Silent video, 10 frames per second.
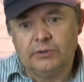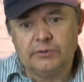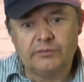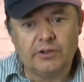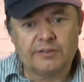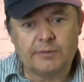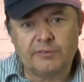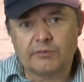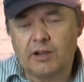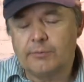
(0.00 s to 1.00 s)
We've got
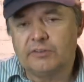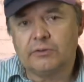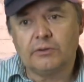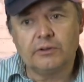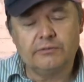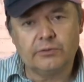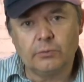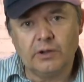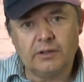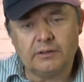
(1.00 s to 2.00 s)
subscribers all over the
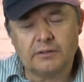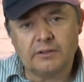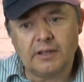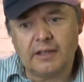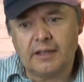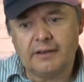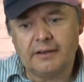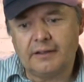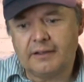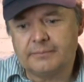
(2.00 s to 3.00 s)
world,
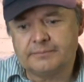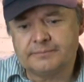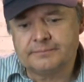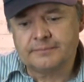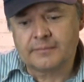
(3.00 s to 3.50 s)
and